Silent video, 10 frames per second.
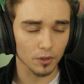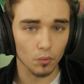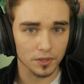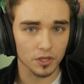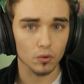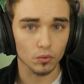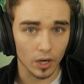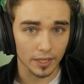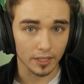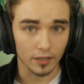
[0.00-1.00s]
window
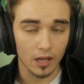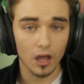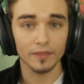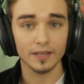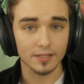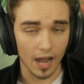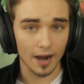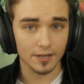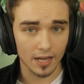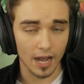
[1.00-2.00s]
running the
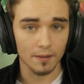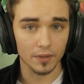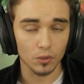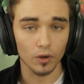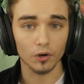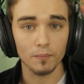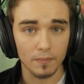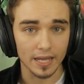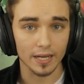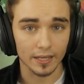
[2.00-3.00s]
entire time that you want to
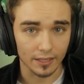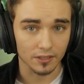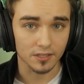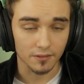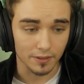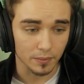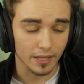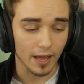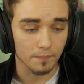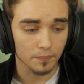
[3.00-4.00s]
remain connected to the
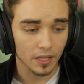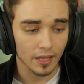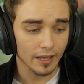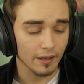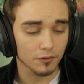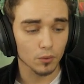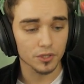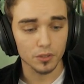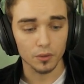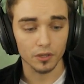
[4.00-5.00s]
VPN. If you were
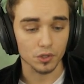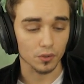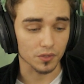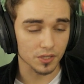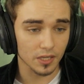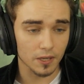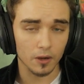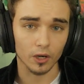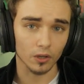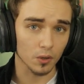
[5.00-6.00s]
to Control-C
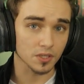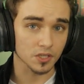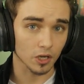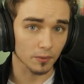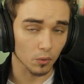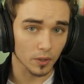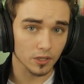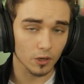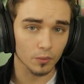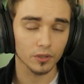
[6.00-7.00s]
or close this terminal
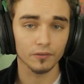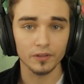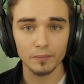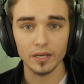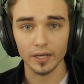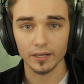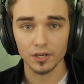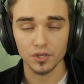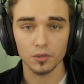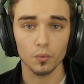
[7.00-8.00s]
window, your VPN
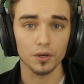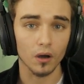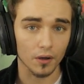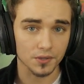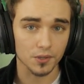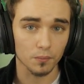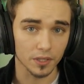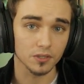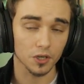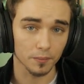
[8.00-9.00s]
connection would also
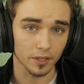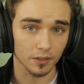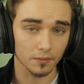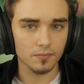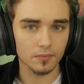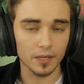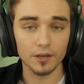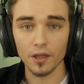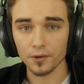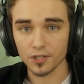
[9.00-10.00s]
be terminated. In
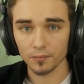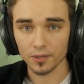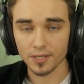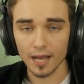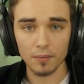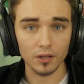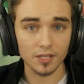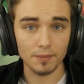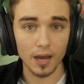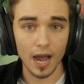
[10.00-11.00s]
another terminal tab, I'll
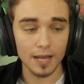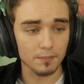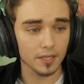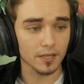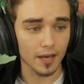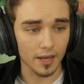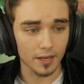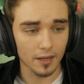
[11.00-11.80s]
type IPA,